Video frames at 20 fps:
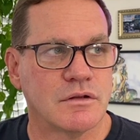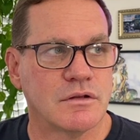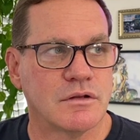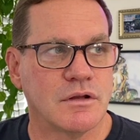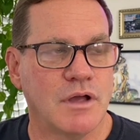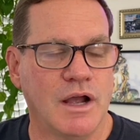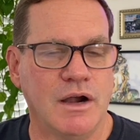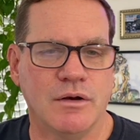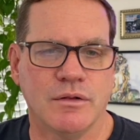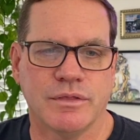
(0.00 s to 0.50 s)

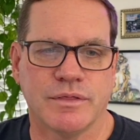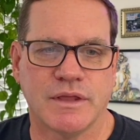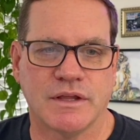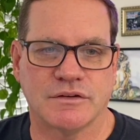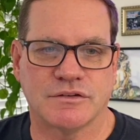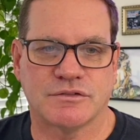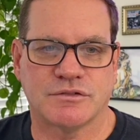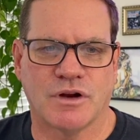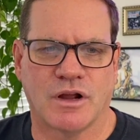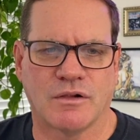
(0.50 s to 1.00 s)
I don't think
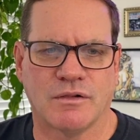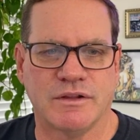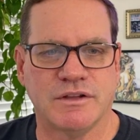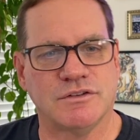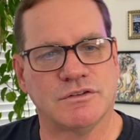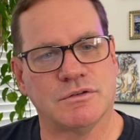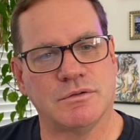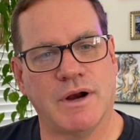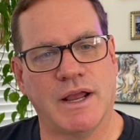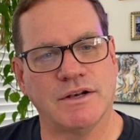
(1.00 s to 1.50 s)
struggling
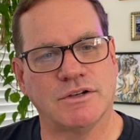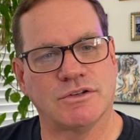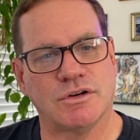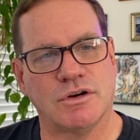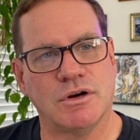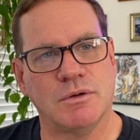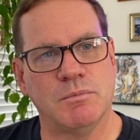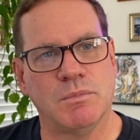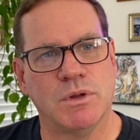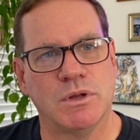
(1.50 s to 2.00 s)
is the right
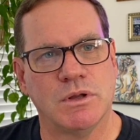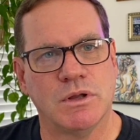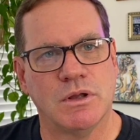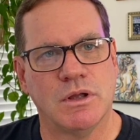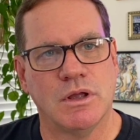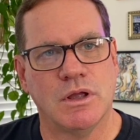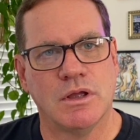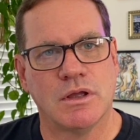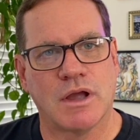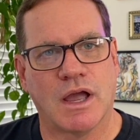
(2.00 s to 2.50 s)
term.
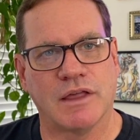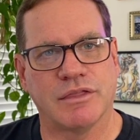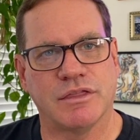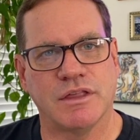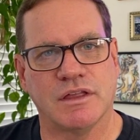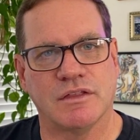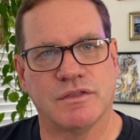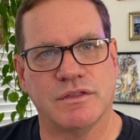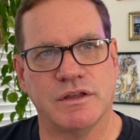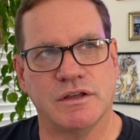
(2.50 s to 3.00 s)
I
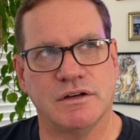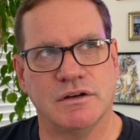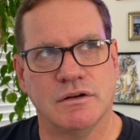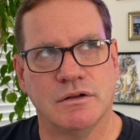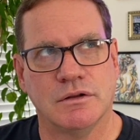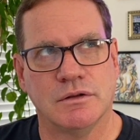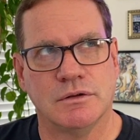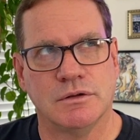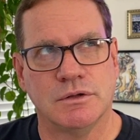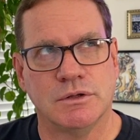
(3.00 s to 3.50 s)
think that
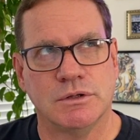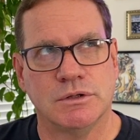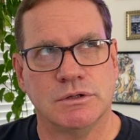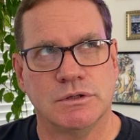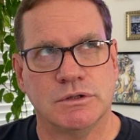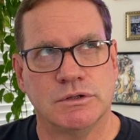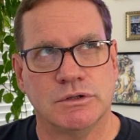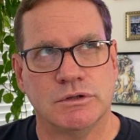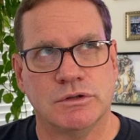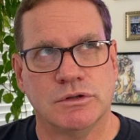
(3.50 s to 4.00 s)

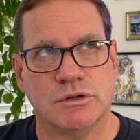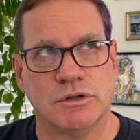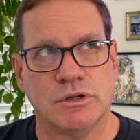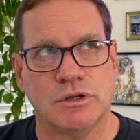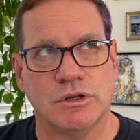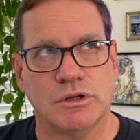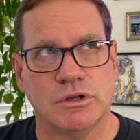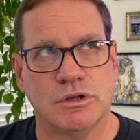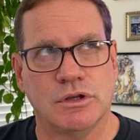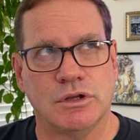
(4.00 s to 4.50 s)

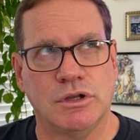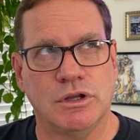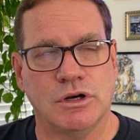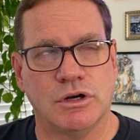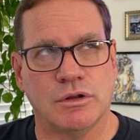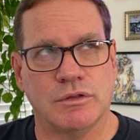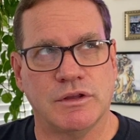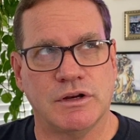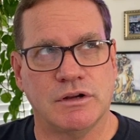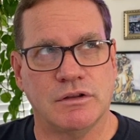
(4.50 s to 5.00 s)
you
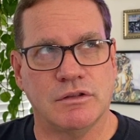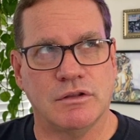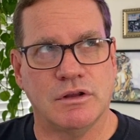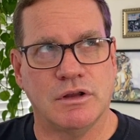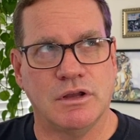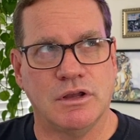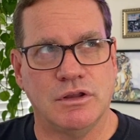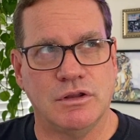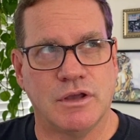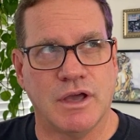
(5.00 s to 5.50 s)
know, they
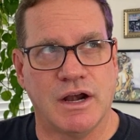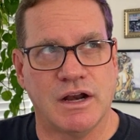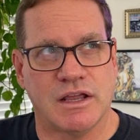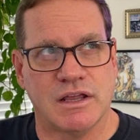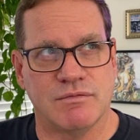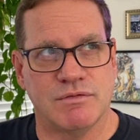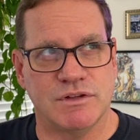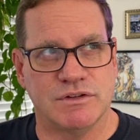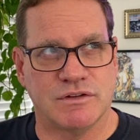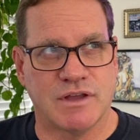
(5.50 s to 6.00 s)
you got to
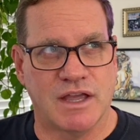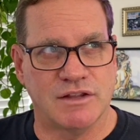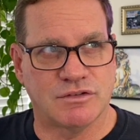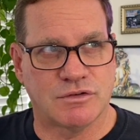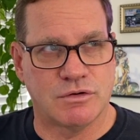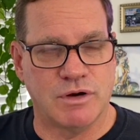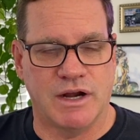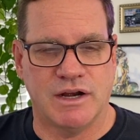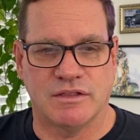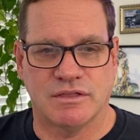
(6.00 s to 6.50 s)
give these guys
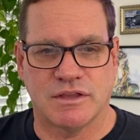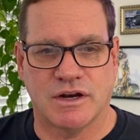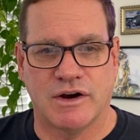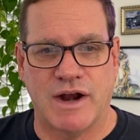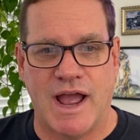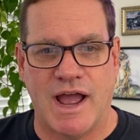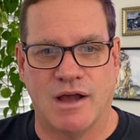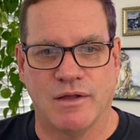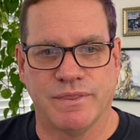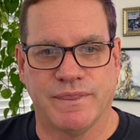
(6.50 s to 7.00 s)
credit.
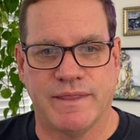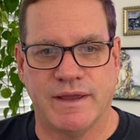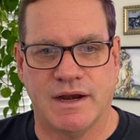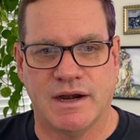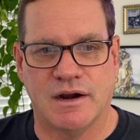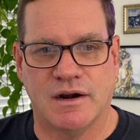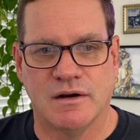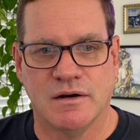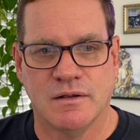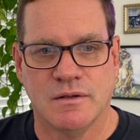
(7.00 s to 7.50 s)
They're out
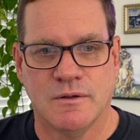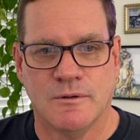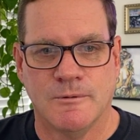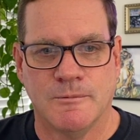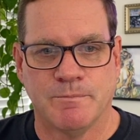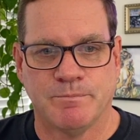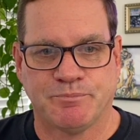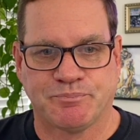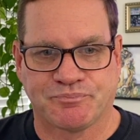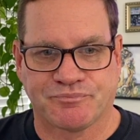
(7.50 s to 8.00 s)
there.
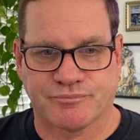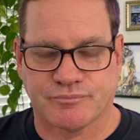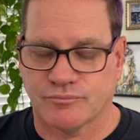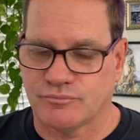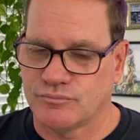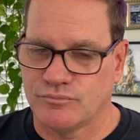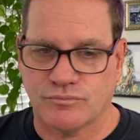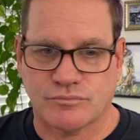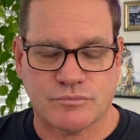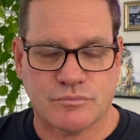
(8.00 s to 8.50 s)

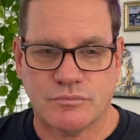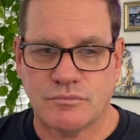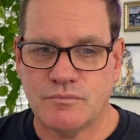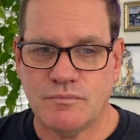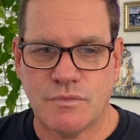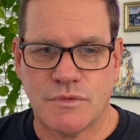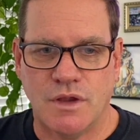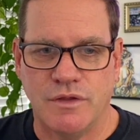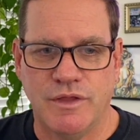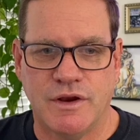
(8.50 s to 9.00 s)

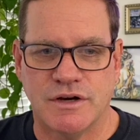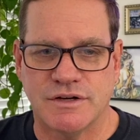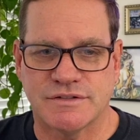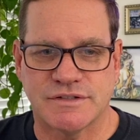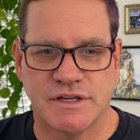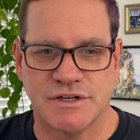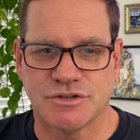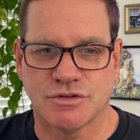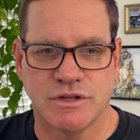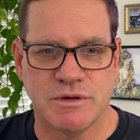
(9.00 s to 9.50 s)
They're
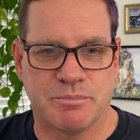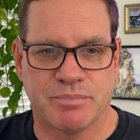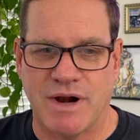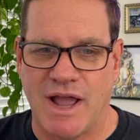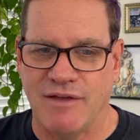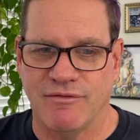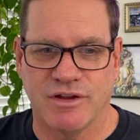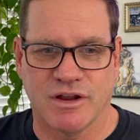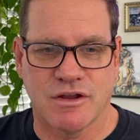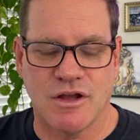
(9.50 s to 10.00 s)
essentially
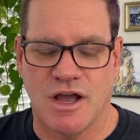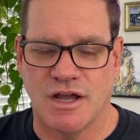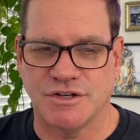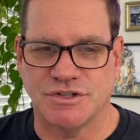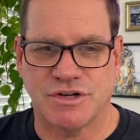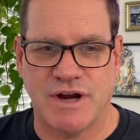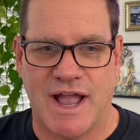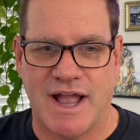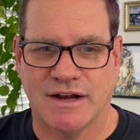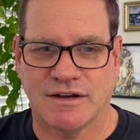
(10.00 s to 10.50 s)
private
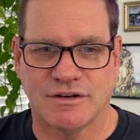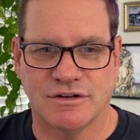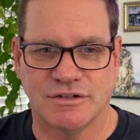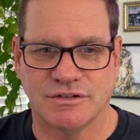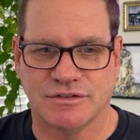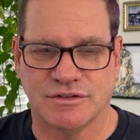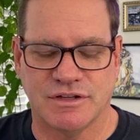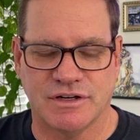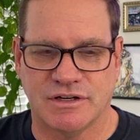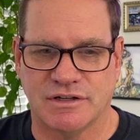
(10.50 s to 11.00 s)

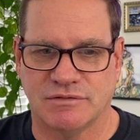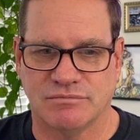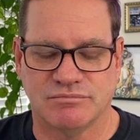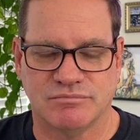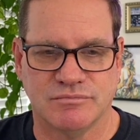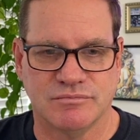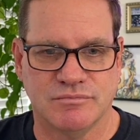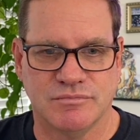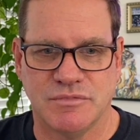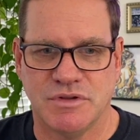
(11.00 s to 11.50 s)
contractors. They're,
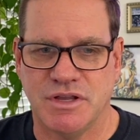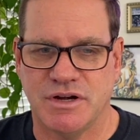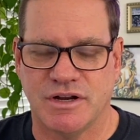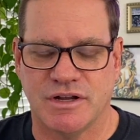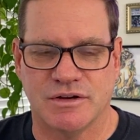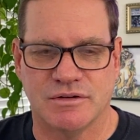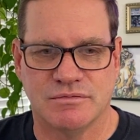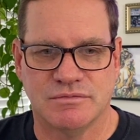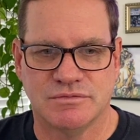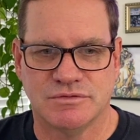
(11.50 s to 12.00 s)
you
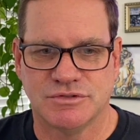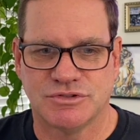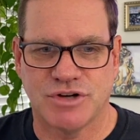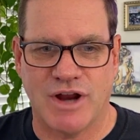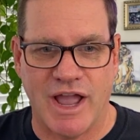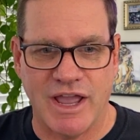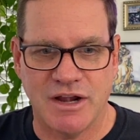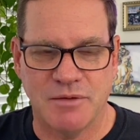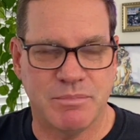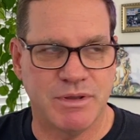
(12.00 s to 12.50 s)
know,
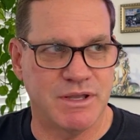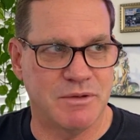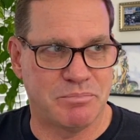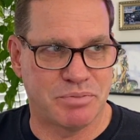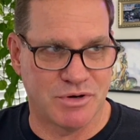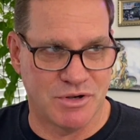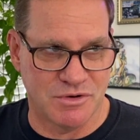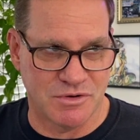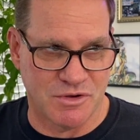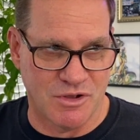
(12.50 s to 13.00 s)
trying to be a
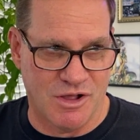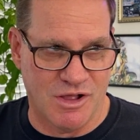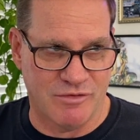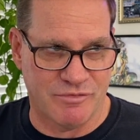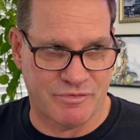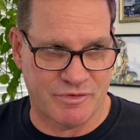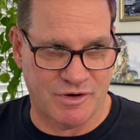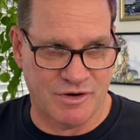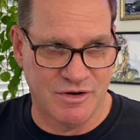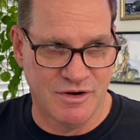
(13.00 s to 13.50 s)
pro
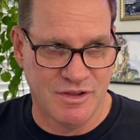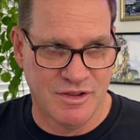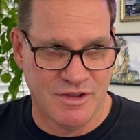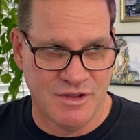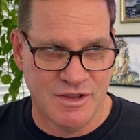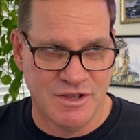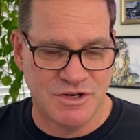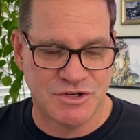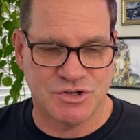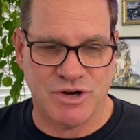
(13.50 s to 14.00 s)
golfer,
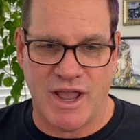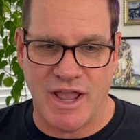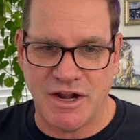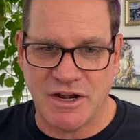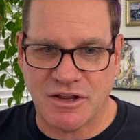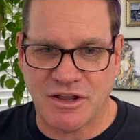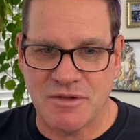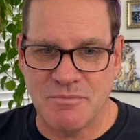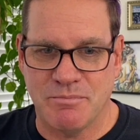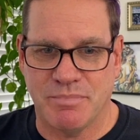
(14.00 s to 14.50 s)
trying to
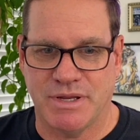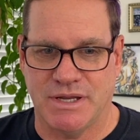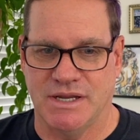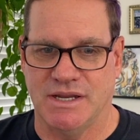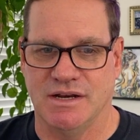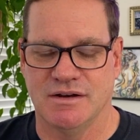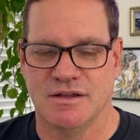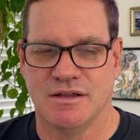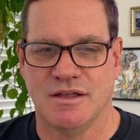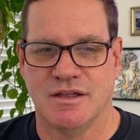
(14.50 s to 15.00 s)
compete.